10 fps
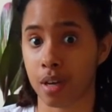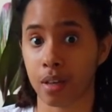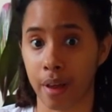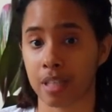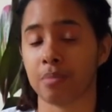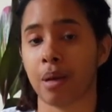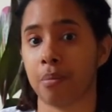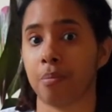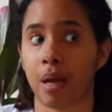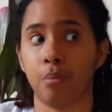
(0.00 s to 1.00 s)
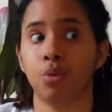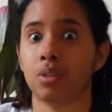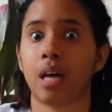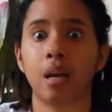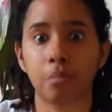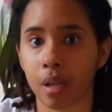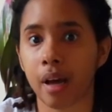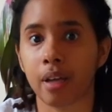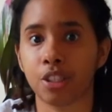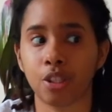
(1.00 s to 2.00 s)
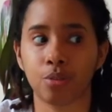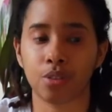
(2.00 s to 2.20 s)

collect my moontime blood, you know,